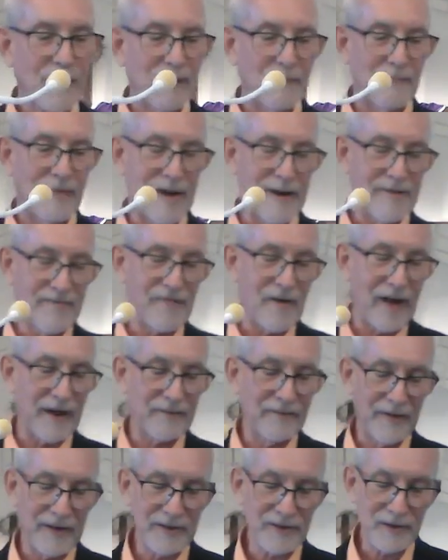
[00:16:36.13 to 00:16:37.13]
Matter of
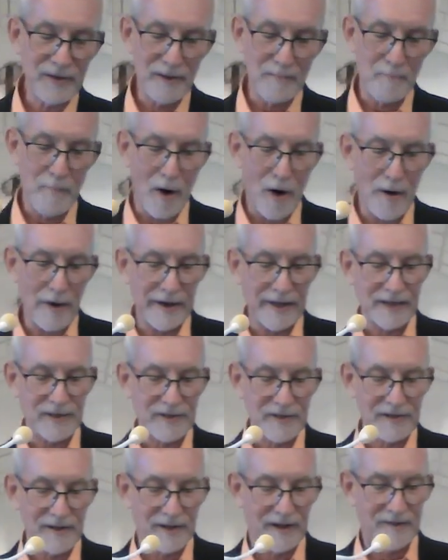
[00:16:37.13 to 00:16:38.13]
fact, Vince Lombardi,
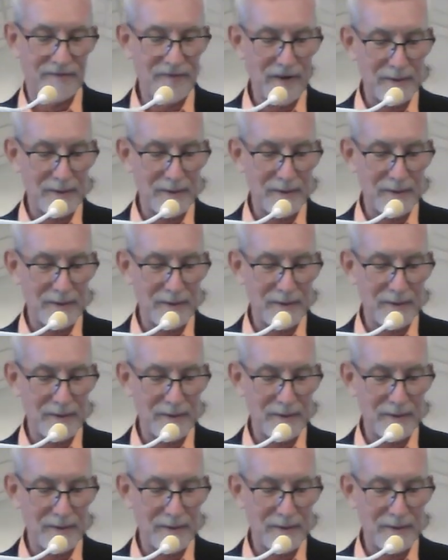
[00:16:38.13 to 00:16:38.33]
the